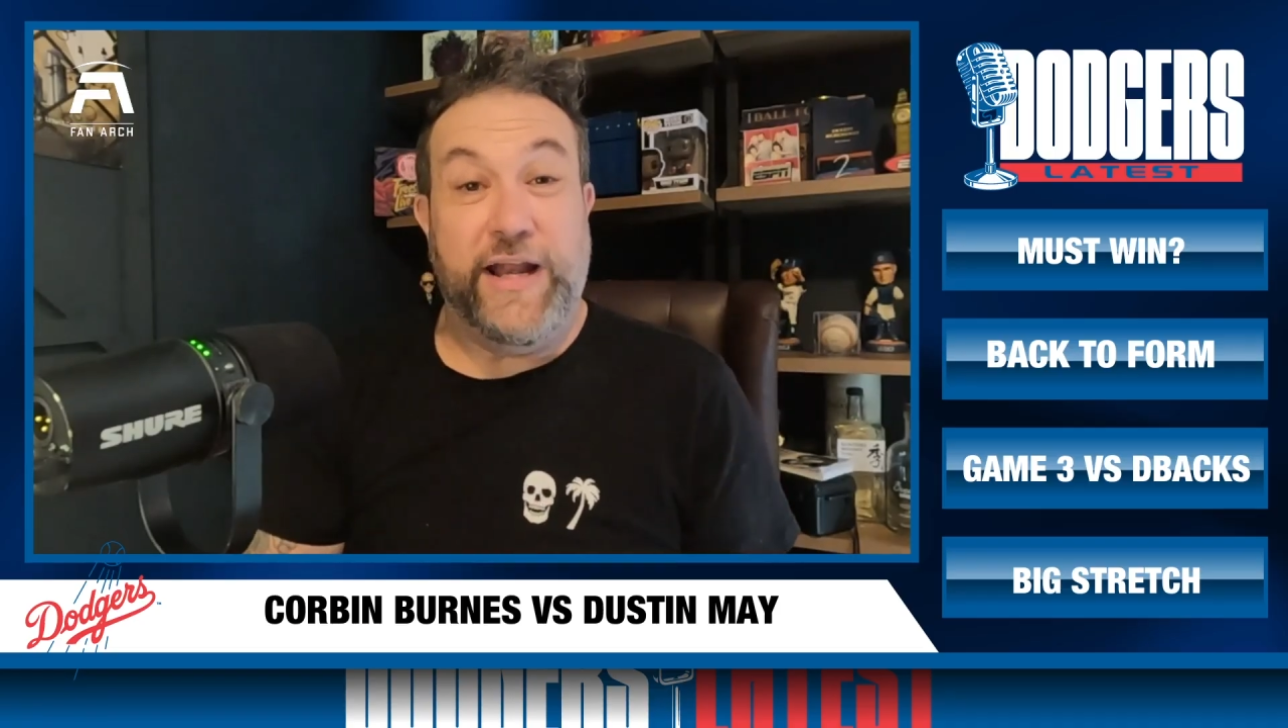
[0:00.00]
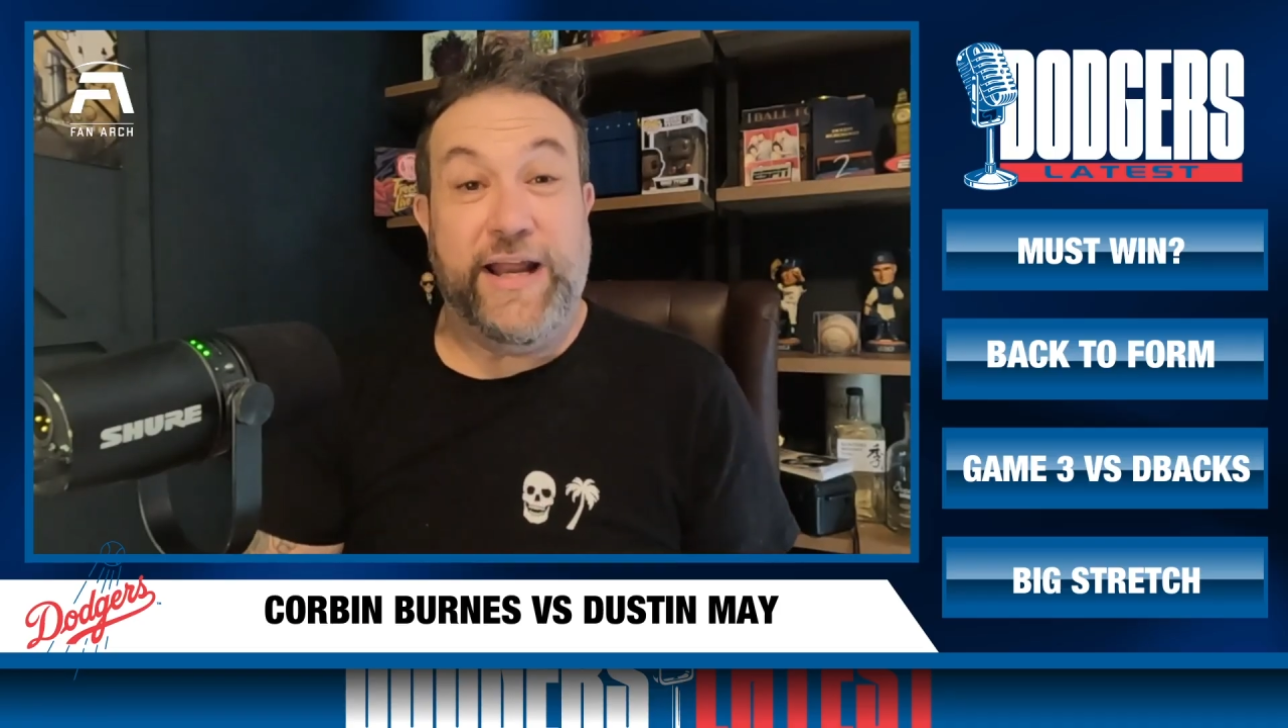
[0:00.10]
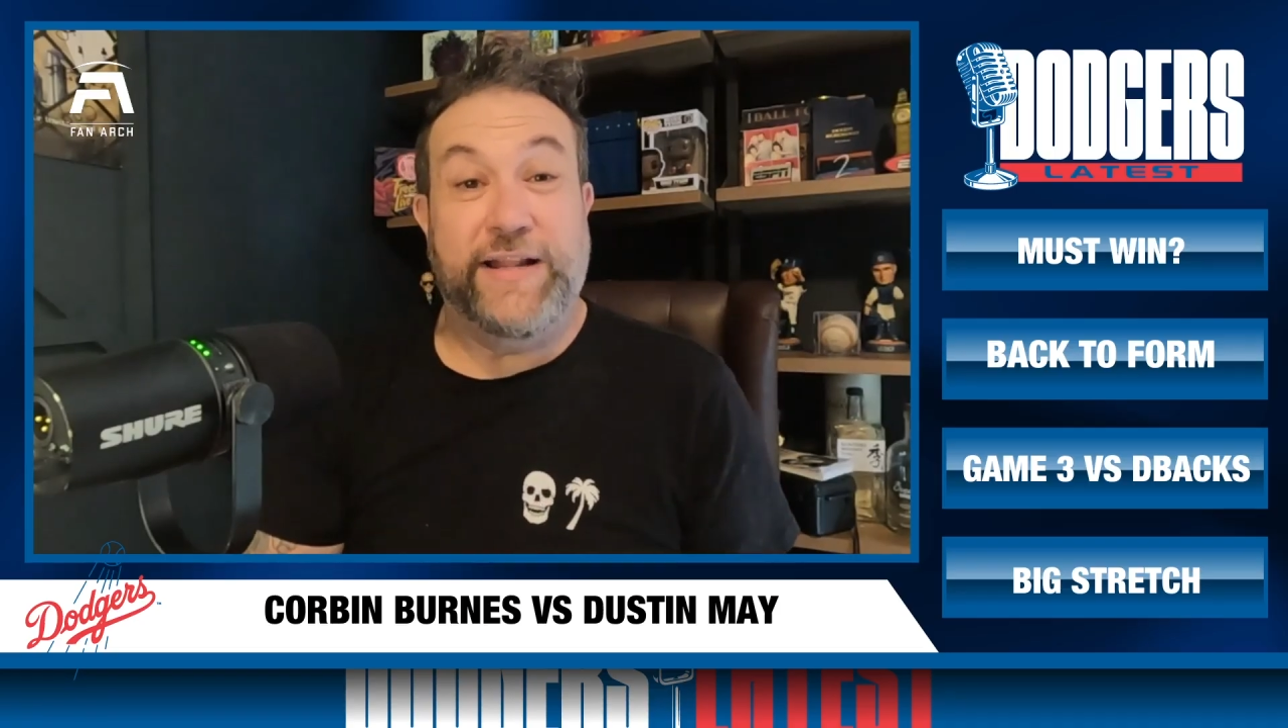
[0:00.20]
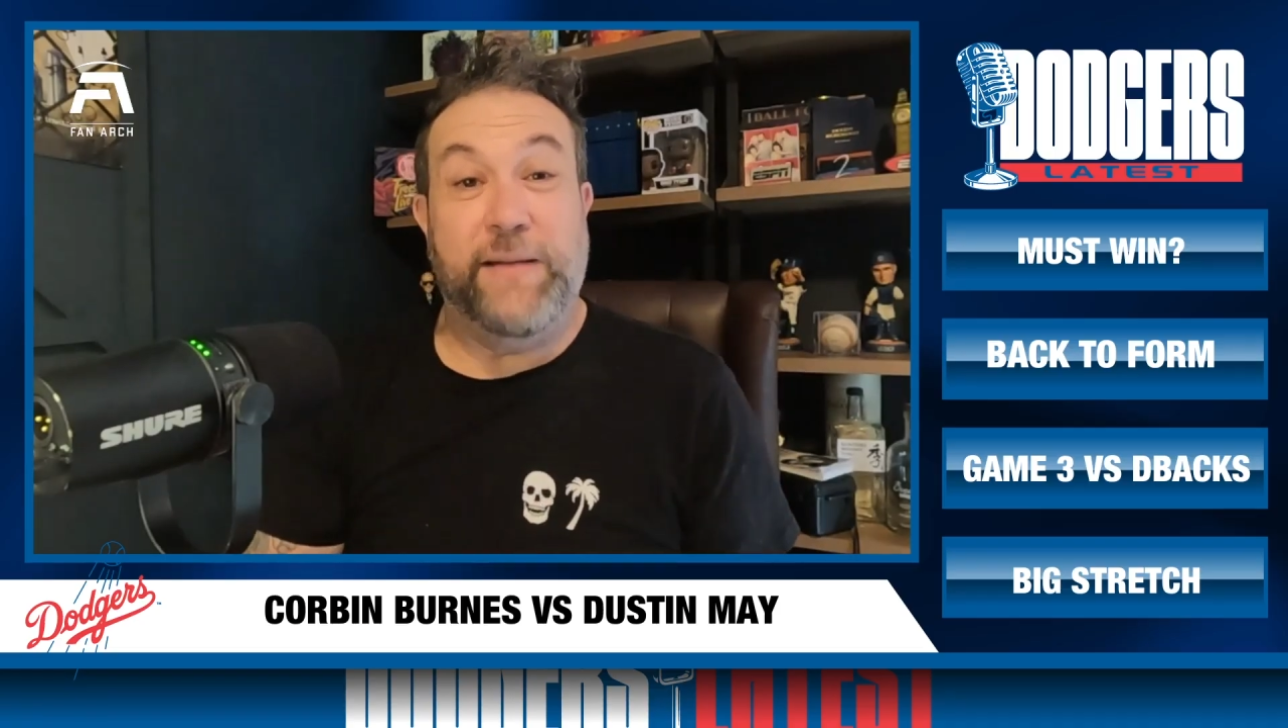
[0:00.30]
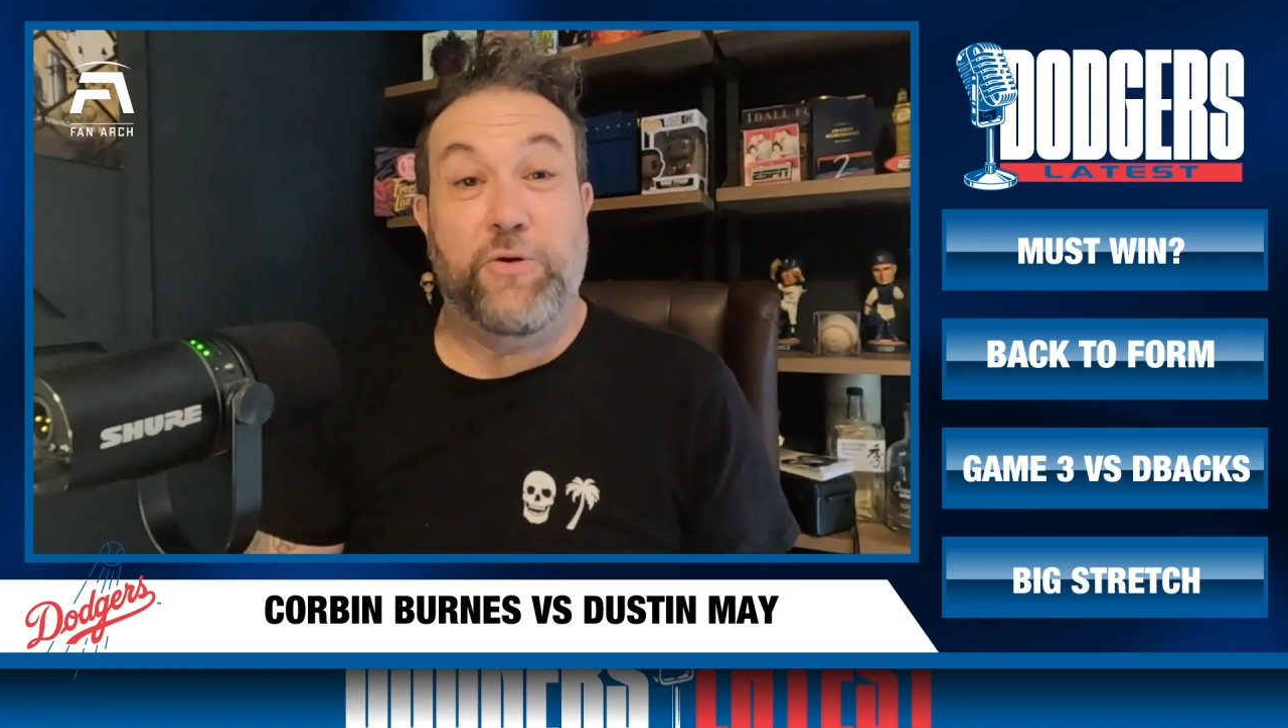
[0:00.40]
He
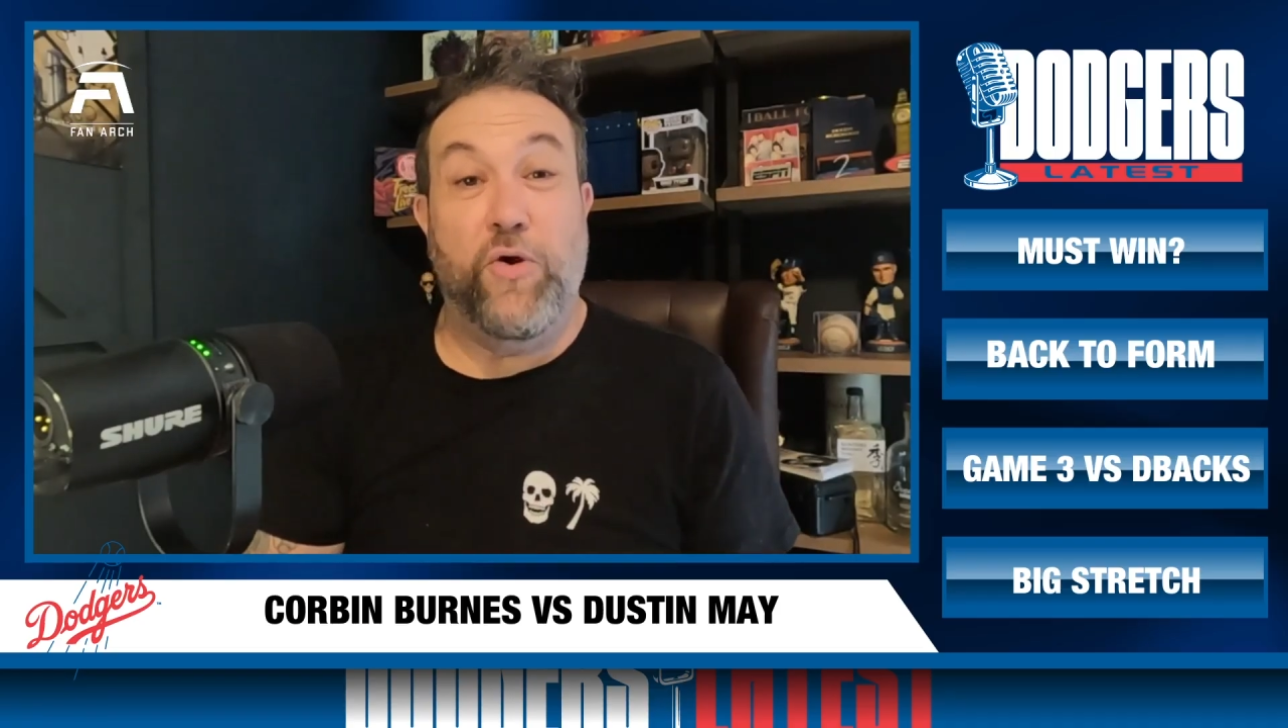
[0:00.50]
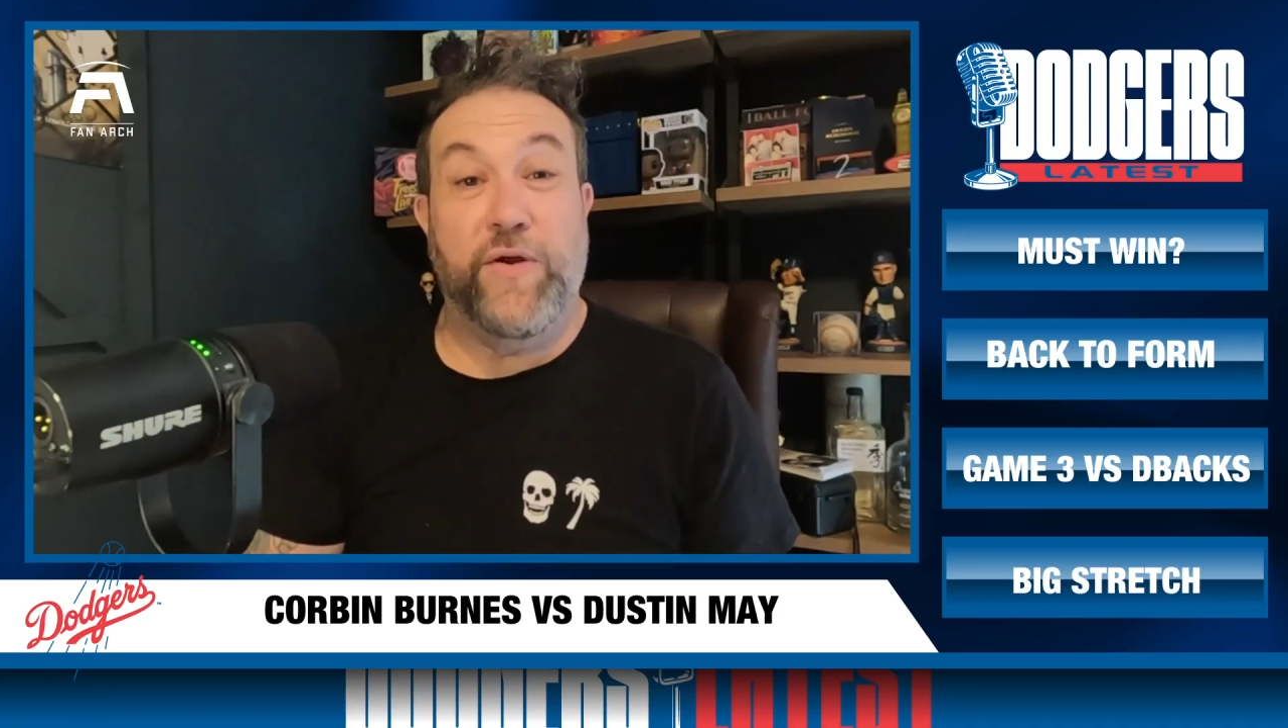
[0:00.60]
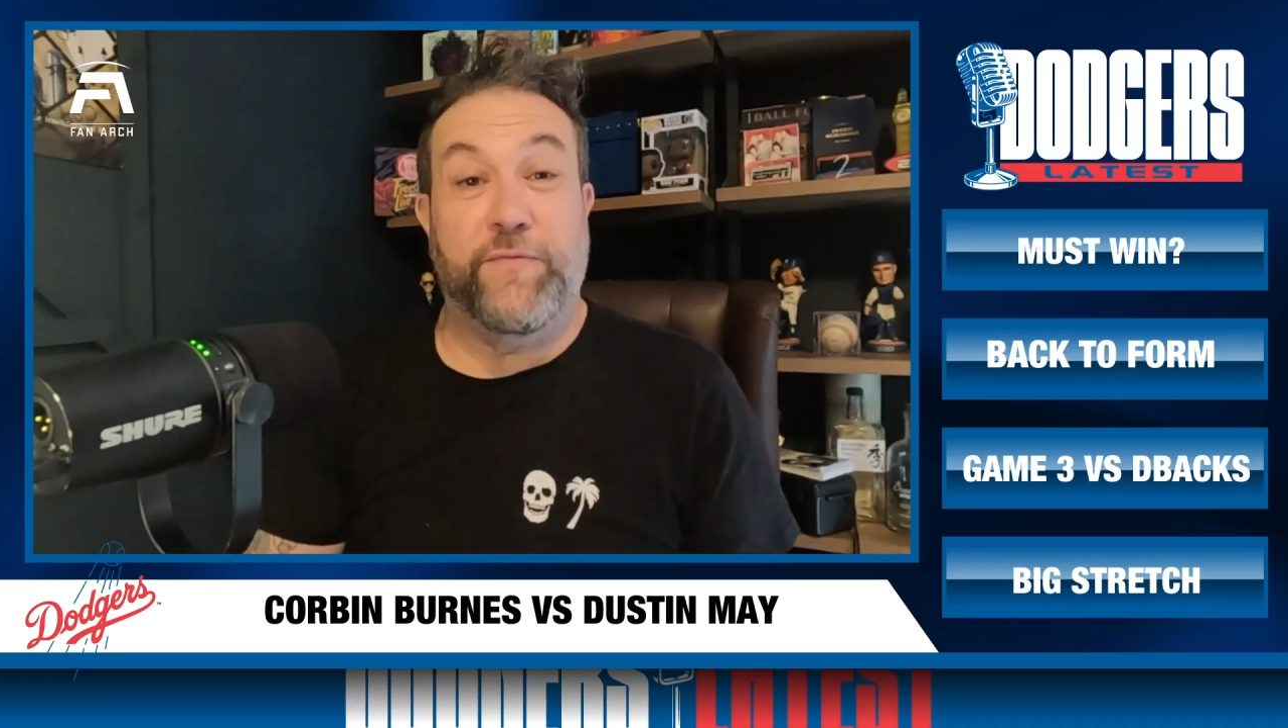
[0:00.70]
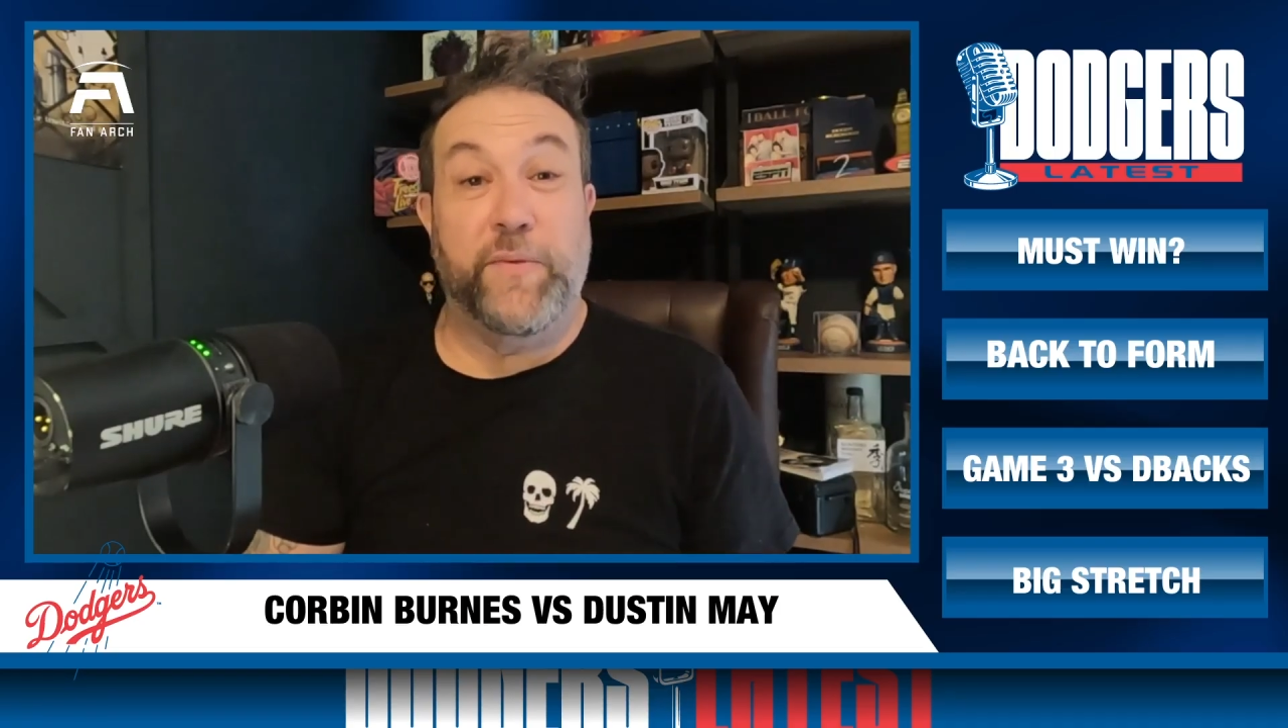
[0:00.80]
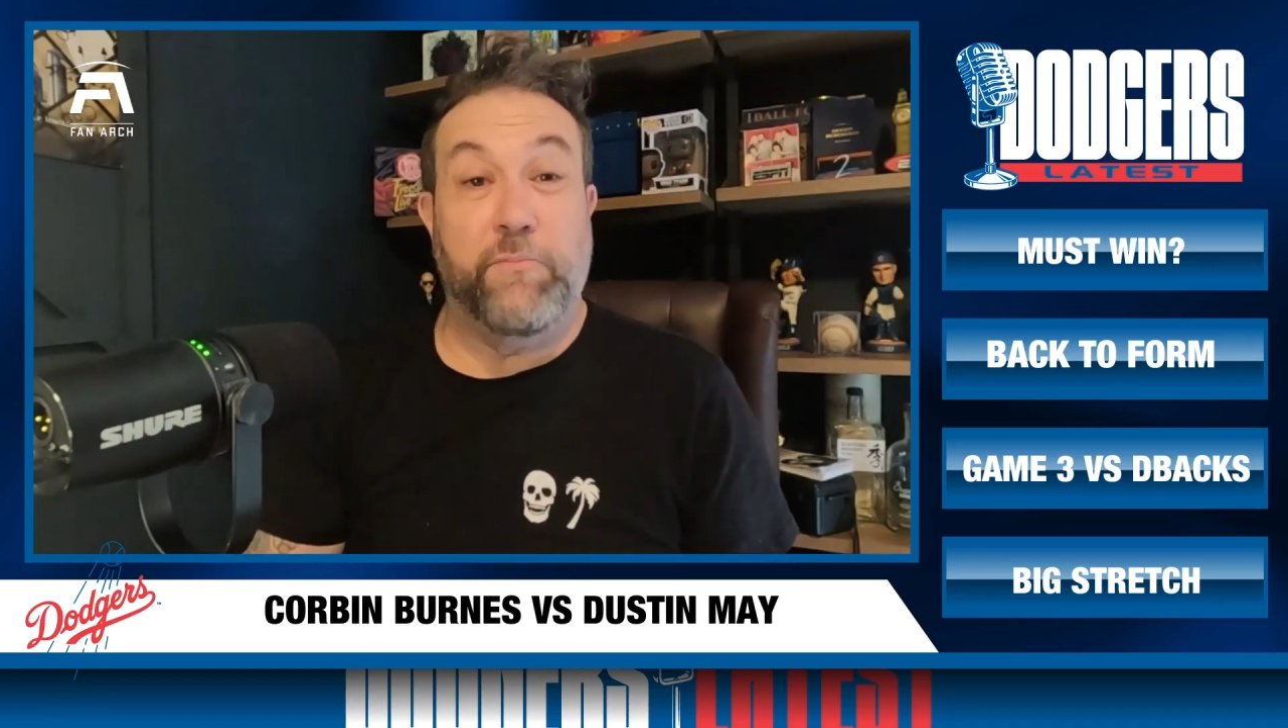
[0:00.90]
ended up going from the